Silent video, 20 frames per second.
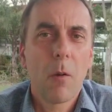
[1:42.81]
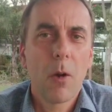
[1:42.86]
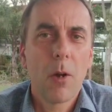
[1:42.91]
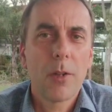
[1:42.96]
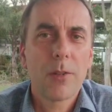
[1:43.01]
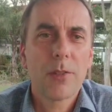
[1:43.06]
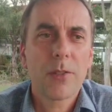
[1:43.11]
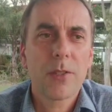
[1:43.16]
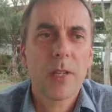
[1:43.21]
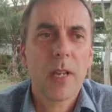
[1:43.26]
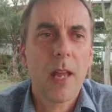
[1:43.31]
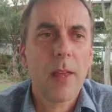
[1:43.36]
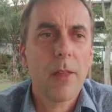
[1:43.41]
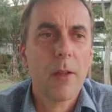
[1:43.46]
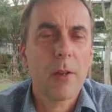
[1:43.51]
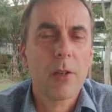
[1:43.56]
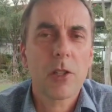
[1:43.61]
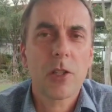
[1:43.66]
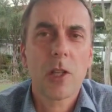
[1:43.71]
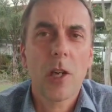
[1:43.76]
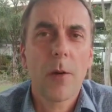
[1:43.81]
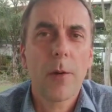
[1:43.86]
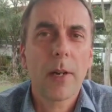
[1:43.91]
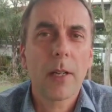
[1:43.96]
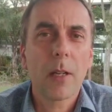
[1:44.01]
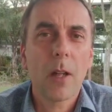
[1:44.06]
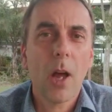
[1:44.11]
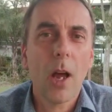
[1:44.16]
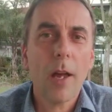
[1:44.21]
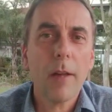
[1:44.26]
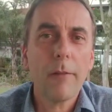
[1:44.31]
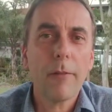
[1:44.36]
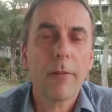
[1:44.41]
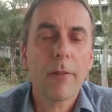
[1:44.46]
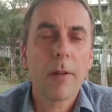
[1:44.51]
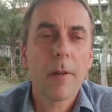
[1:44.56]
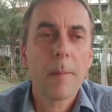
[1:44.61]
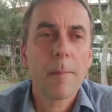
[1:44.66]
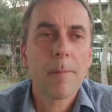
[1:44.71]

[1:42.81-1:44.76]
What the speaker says: words together, it's sharing life.